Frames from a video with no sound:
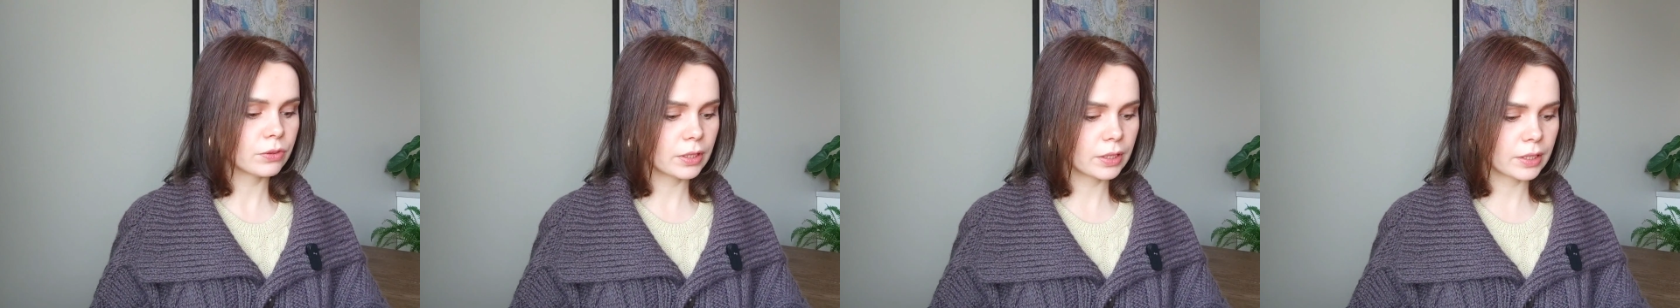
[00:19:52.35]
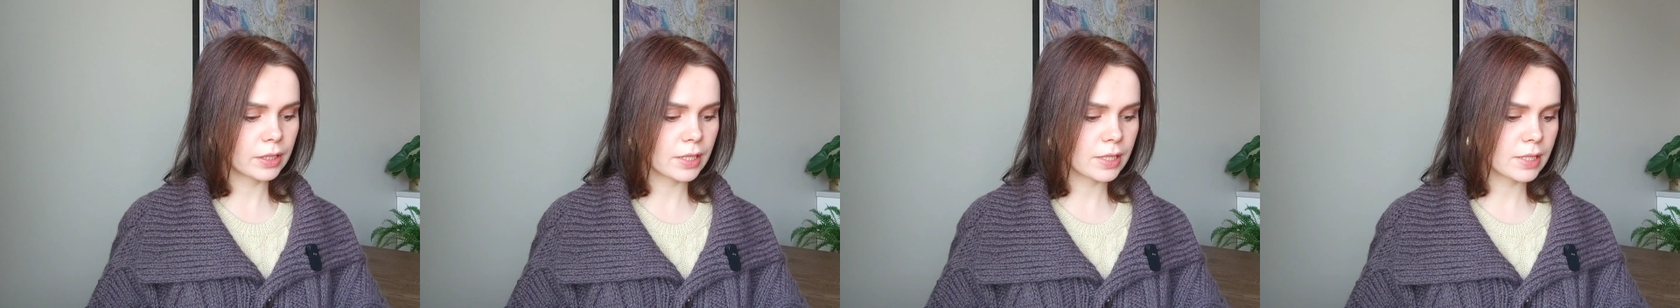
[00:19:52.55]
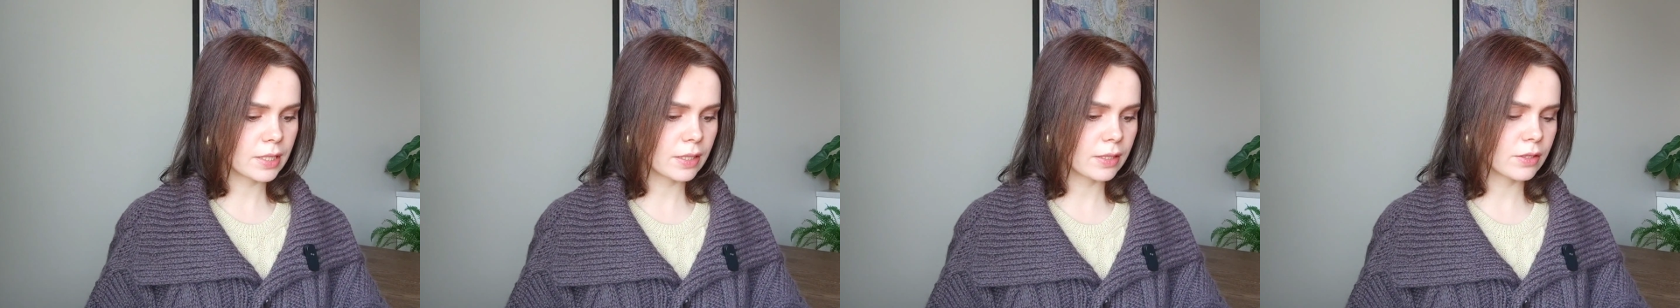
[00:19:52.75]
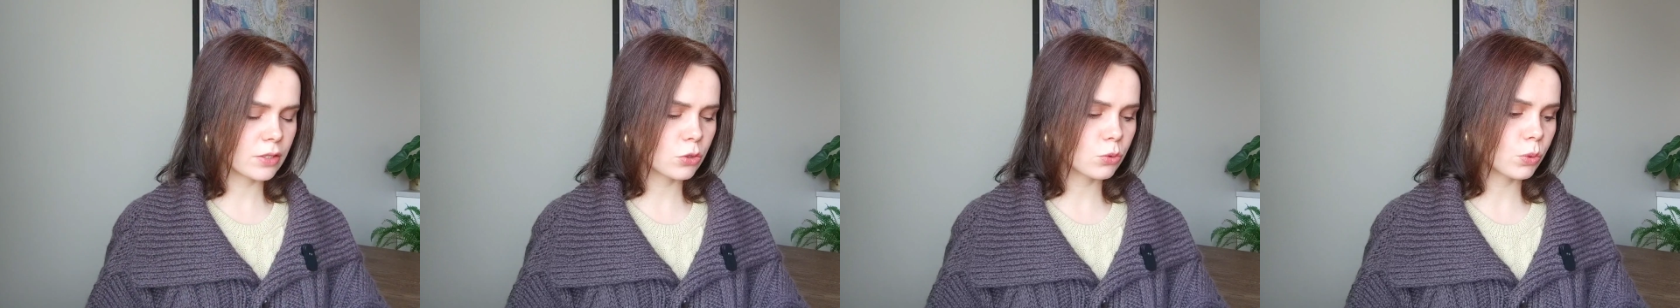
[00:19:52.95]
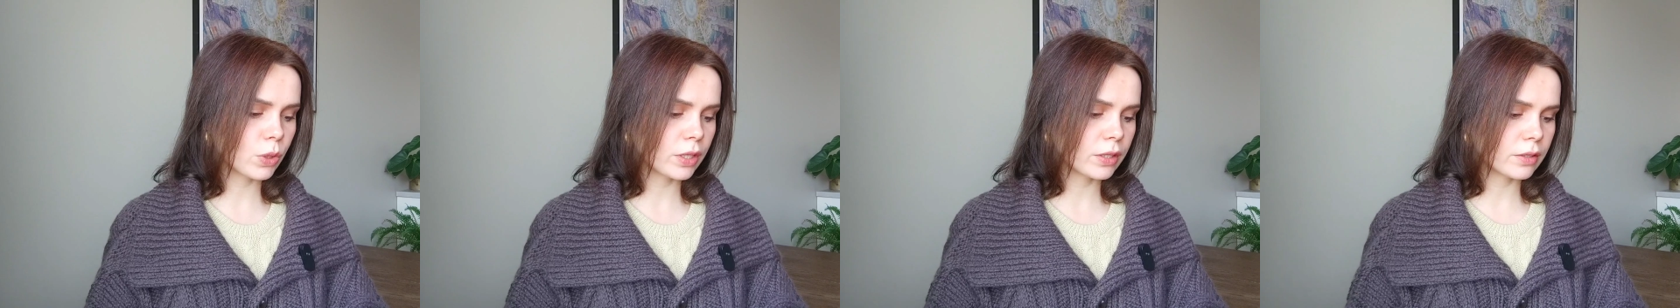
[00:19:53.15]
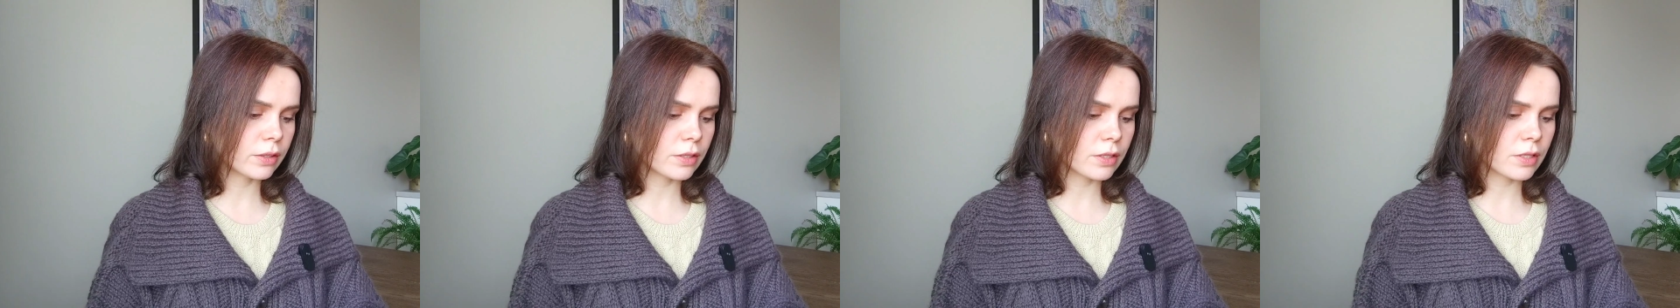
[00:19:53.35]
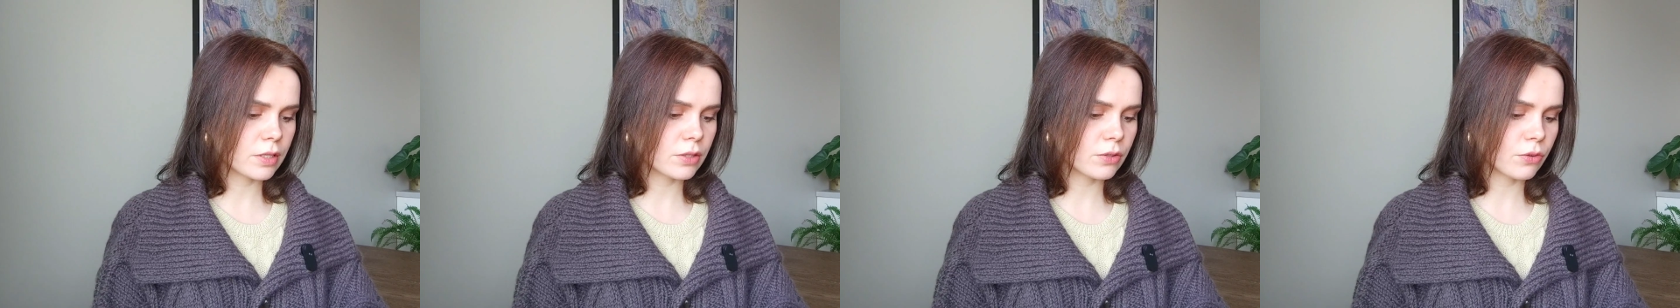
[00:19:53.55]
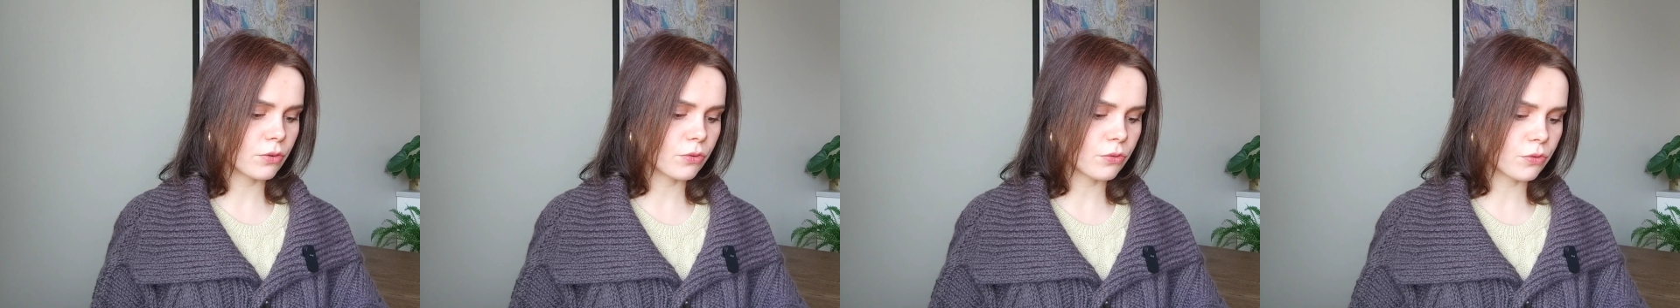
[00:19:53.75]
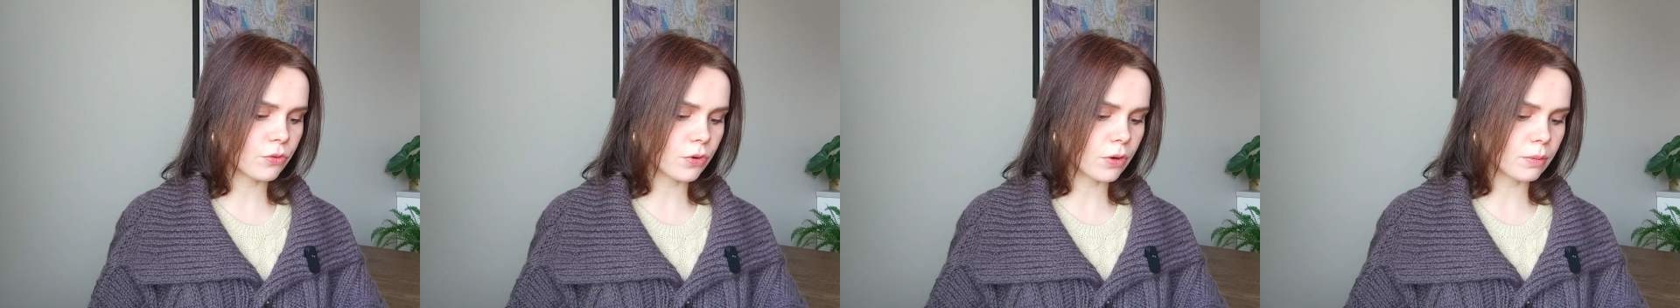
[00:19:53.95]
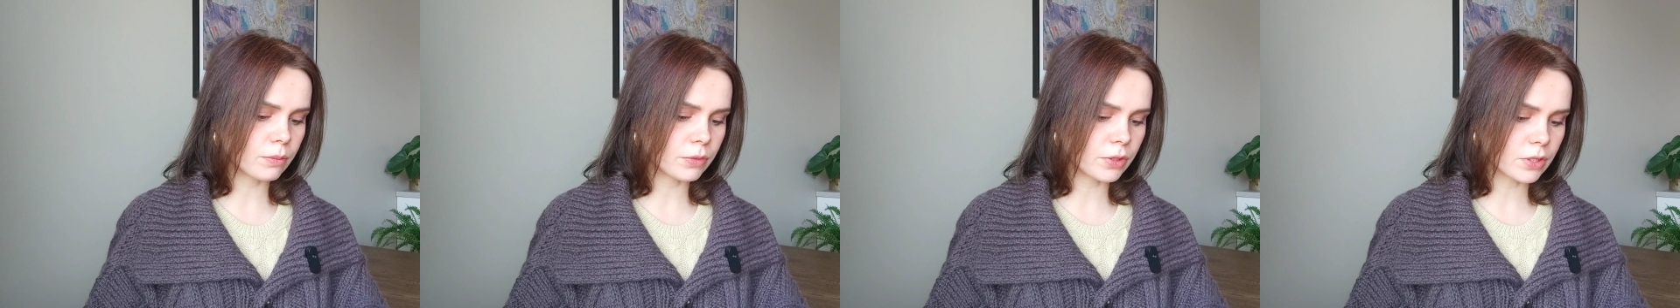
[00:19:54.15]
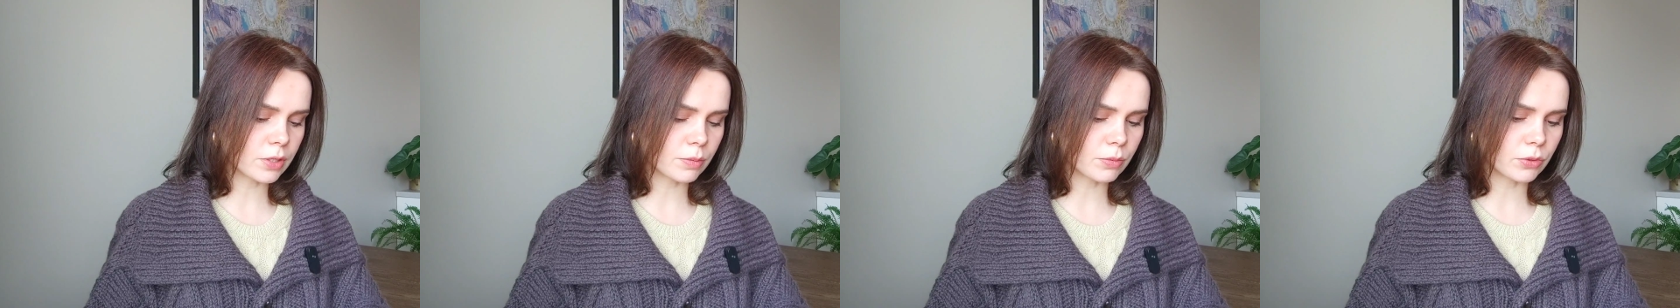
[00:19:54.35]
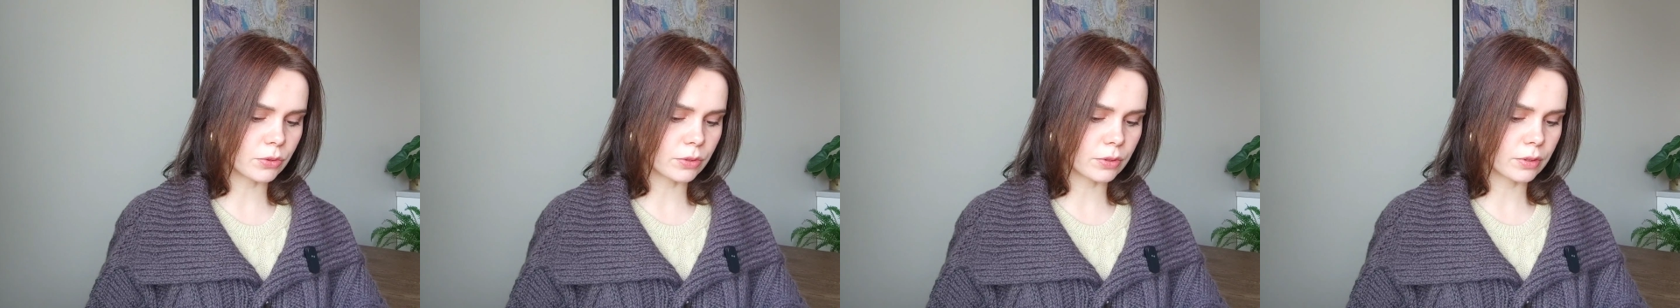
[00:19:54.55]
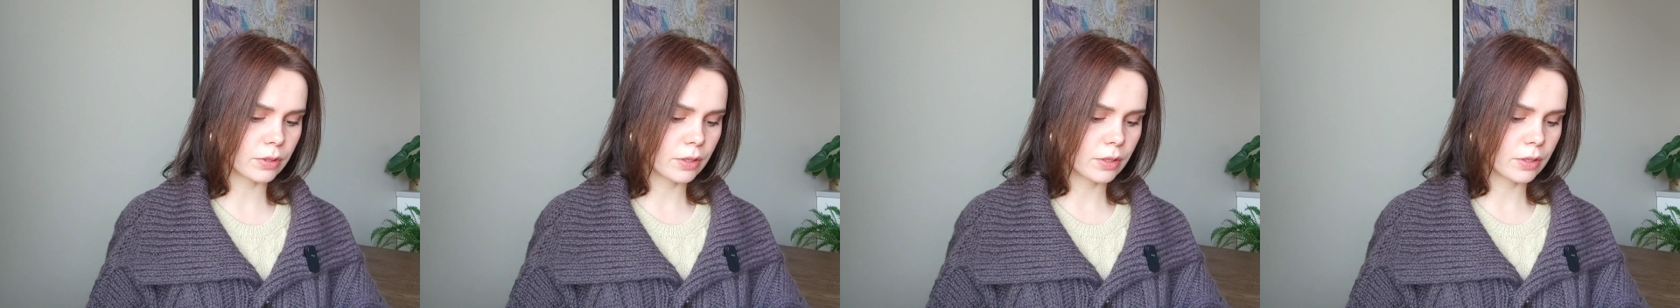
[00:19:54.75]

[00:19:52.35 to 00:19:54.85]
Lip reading: like I said, sweaters from this book.